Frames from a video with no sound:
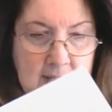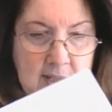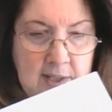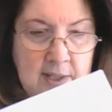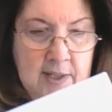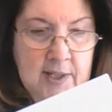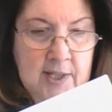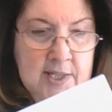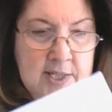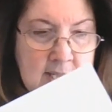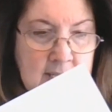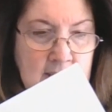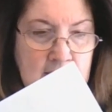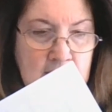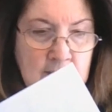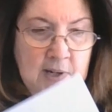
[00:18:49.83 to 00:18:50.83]
and I
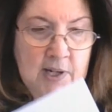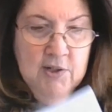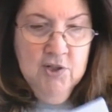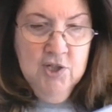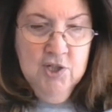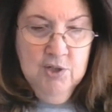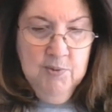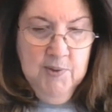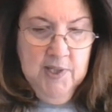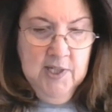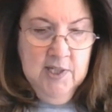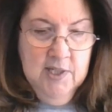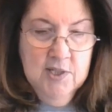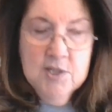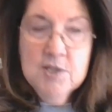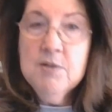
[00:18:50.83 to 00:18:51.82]
didn't get around to doing
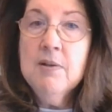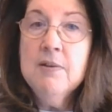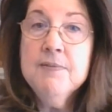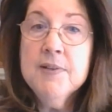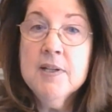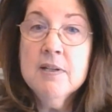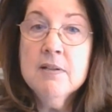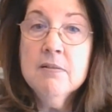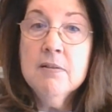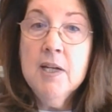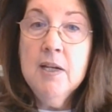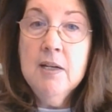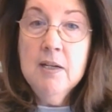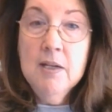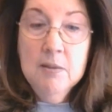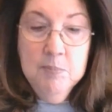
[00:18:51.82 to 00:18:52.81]
it, so I figured, okay,
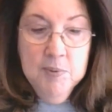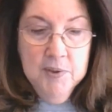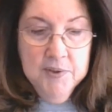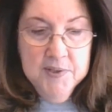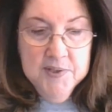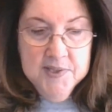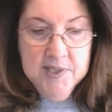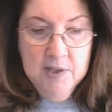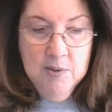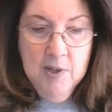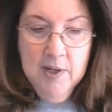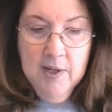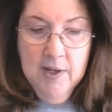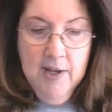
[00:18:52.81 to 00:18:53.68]
I'll pull this out.